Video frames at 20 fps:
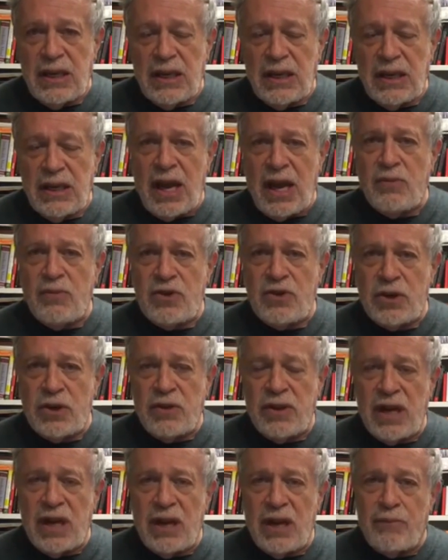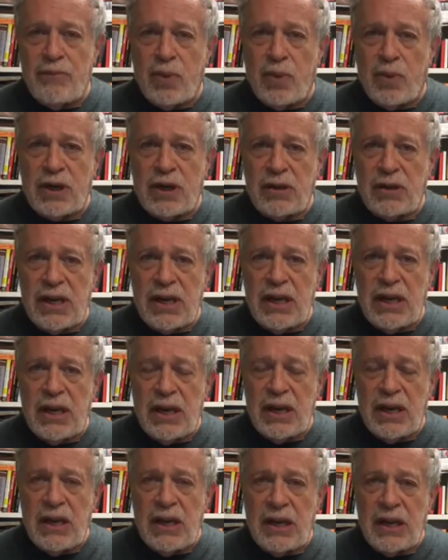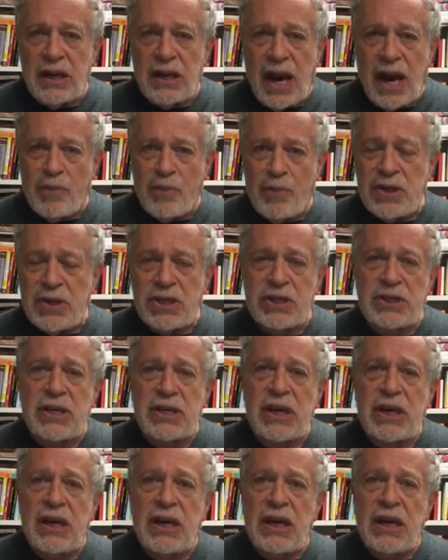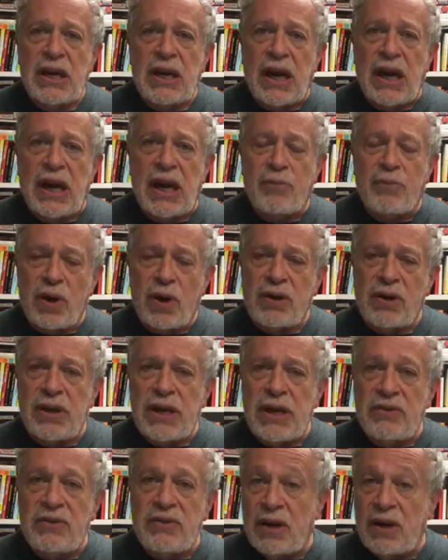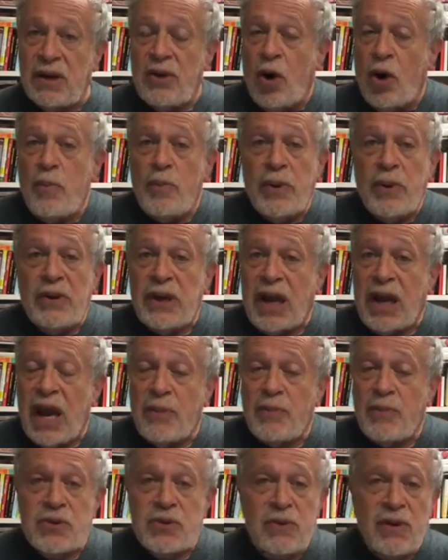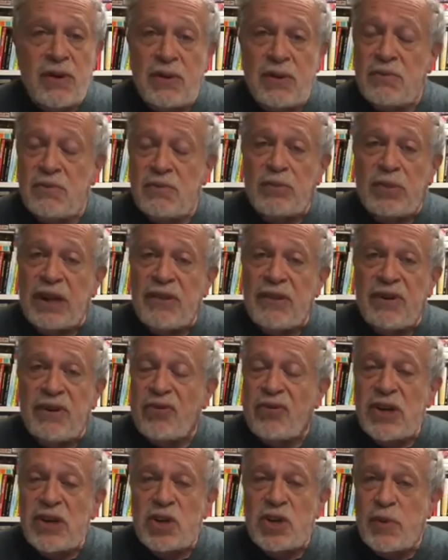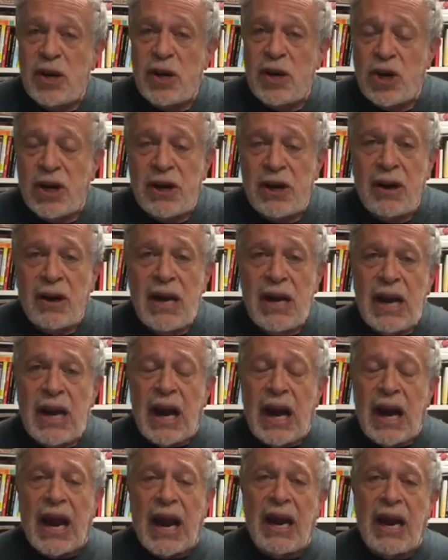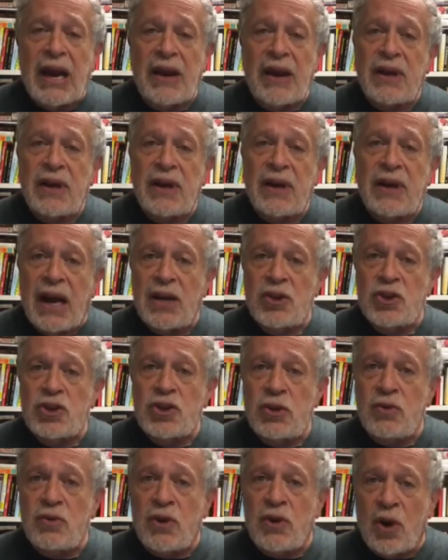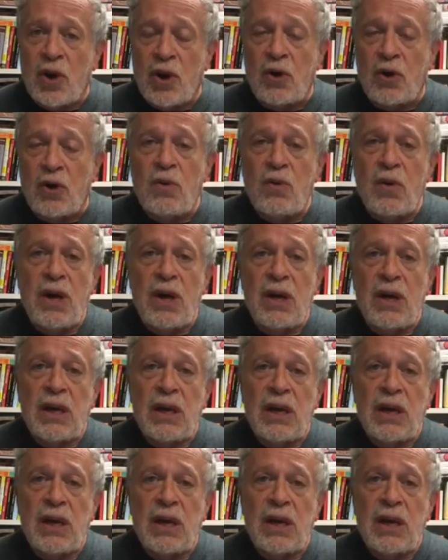came to the Berkeley campus, and Berkeley did open the campus to him. We believe in free speech here. And as you know,